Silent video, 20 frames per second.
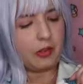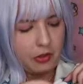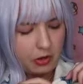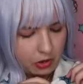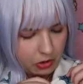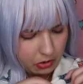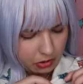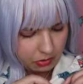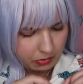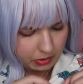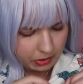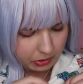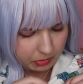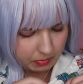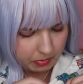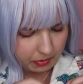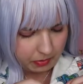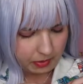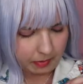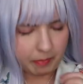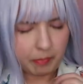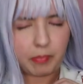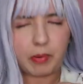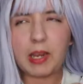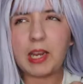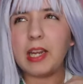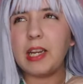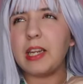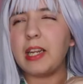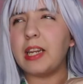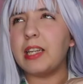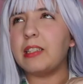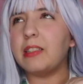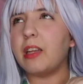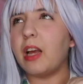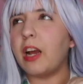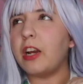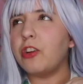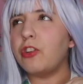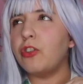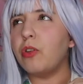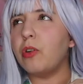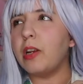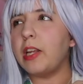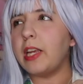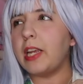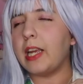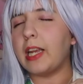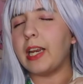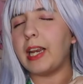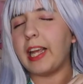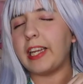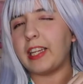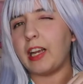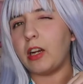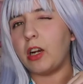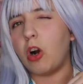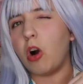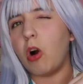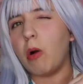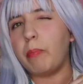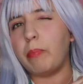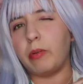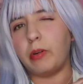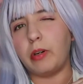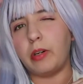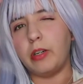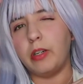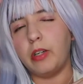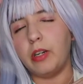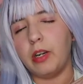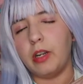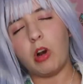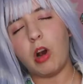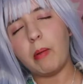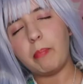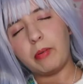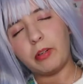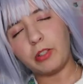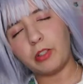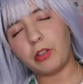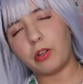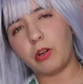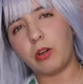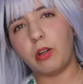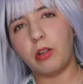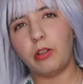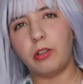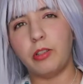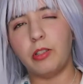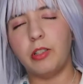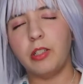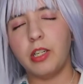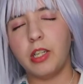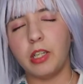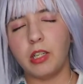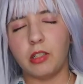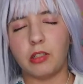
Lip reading: I didn't notice, but the pin is actually like a copper color.